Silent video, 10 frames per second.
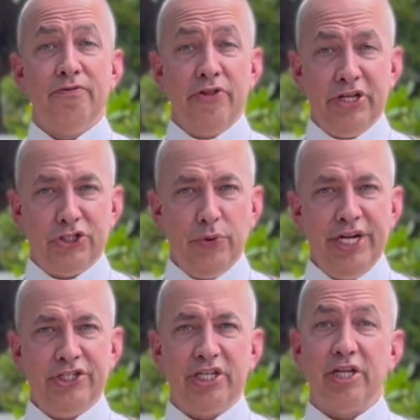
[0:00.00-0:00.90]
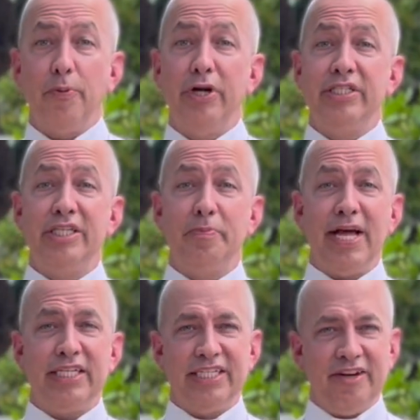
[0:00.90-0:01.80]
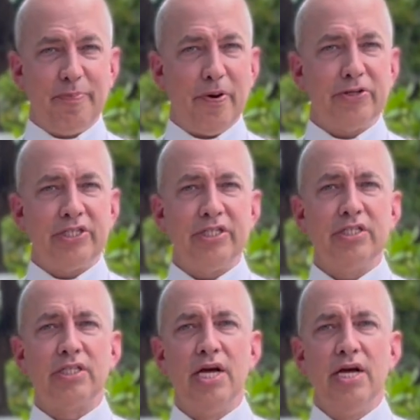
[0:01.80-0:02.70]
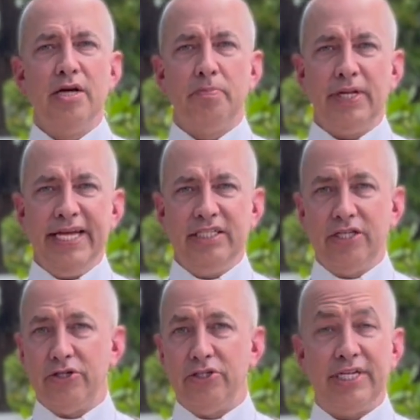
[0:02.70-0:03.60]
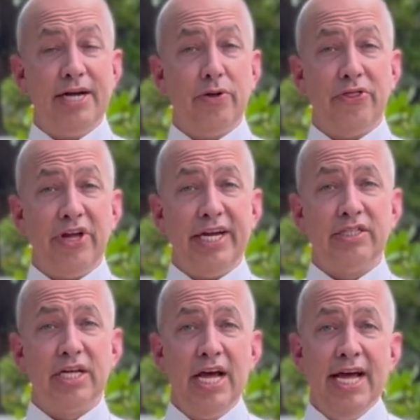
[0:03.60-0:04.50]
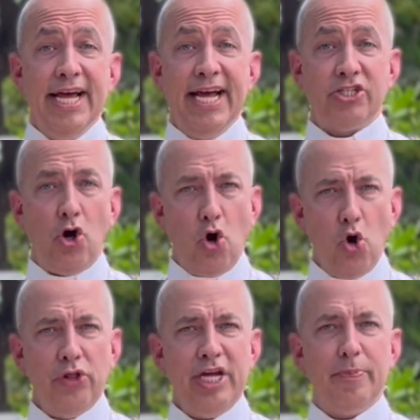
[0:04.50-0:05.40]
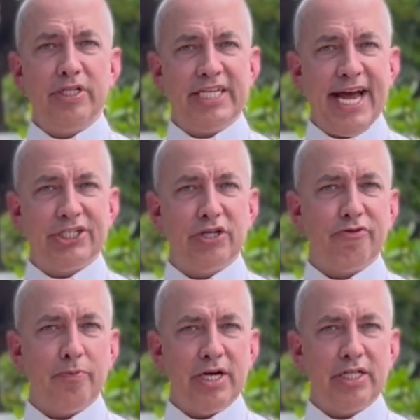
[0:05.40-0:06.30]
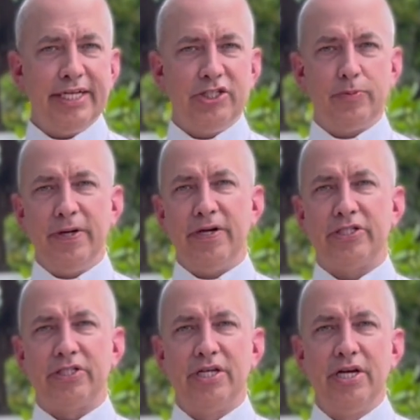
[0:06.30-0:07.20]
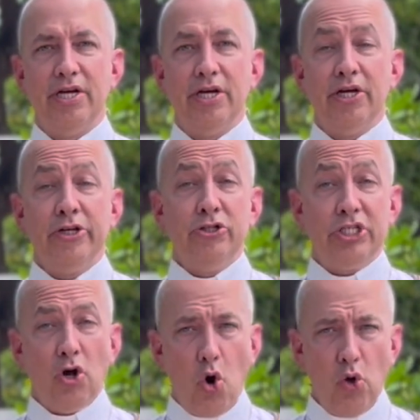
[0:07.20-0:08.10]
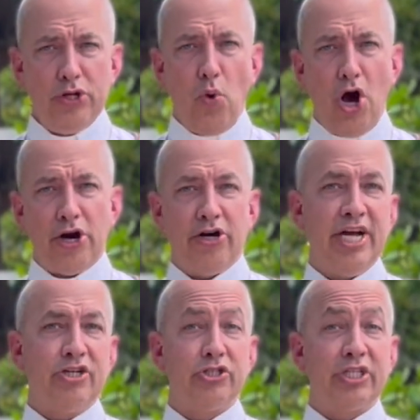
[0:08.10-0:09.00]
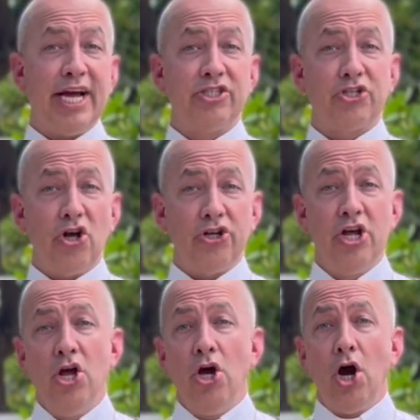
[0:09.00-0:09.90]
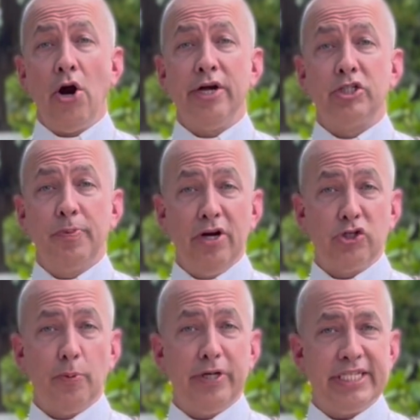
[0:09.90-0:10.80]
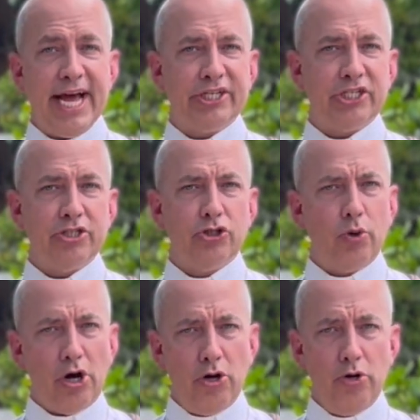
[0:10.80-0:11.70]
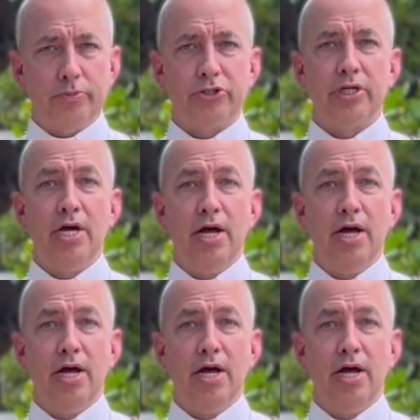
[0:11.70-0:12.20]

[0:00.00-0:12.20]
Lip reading: For this reason, the priestly blessing of persons, places, or sacred things is a holy protection from unclean spirits. Using holy water and exercise salt are a spiritual protection to our homes.